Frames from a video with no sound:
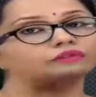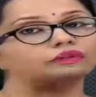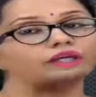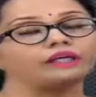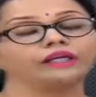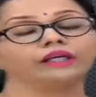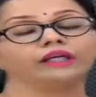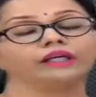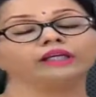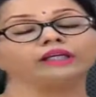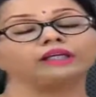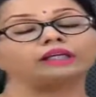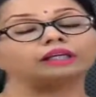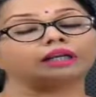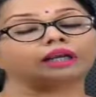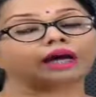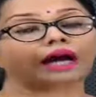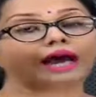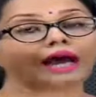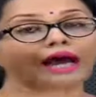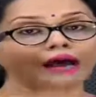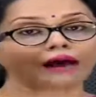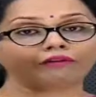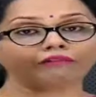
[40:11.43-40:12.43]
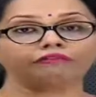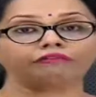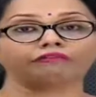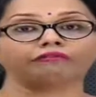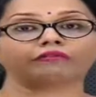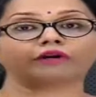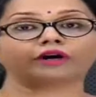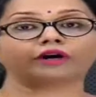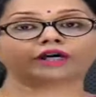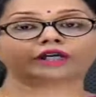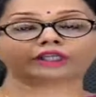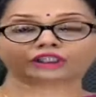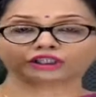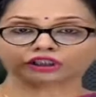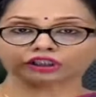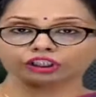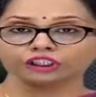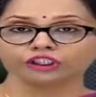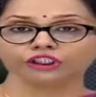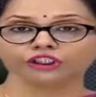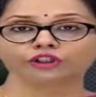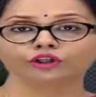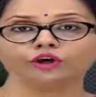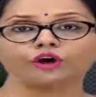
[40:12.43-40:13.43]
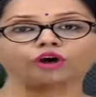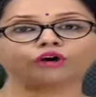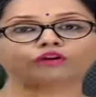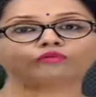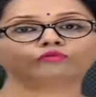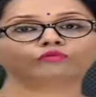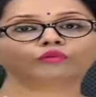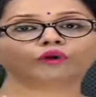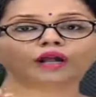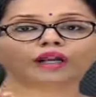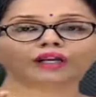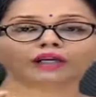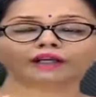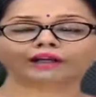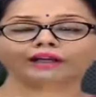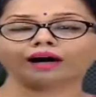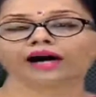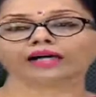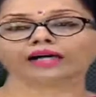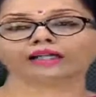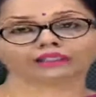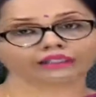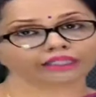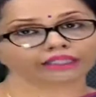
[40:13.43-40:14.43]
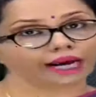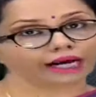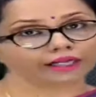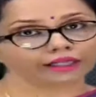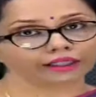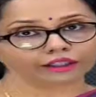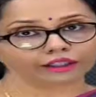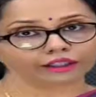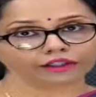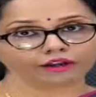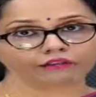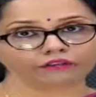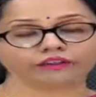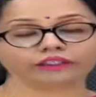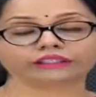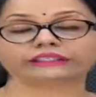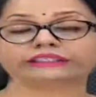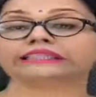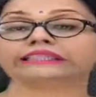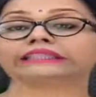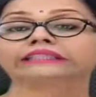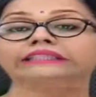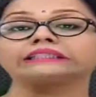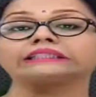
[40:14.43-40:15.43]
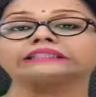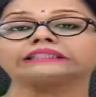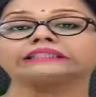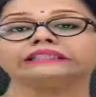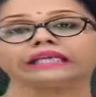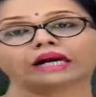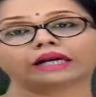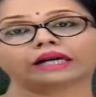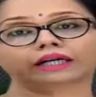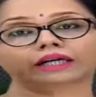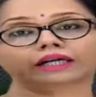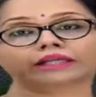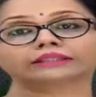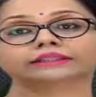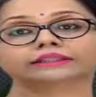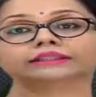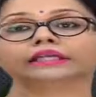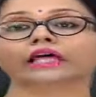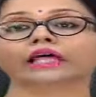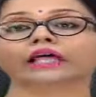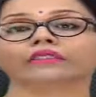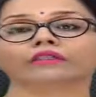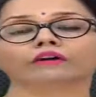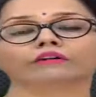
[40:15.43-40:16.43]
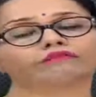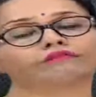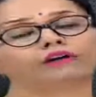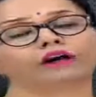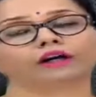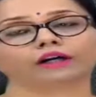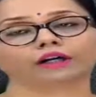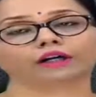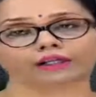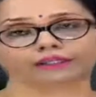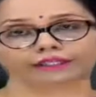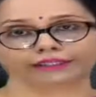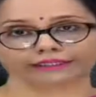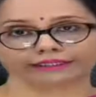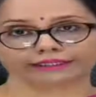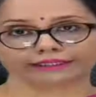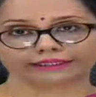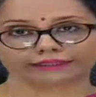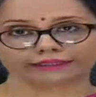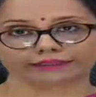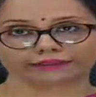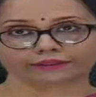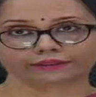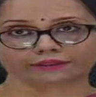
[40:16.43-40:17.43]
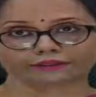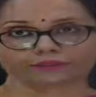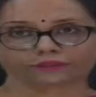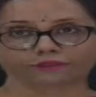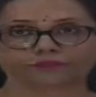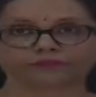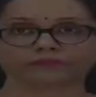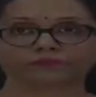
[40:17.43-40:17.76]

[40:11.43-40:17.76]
we'll have a discussion on one last category of diseases, that is the fungal diseases.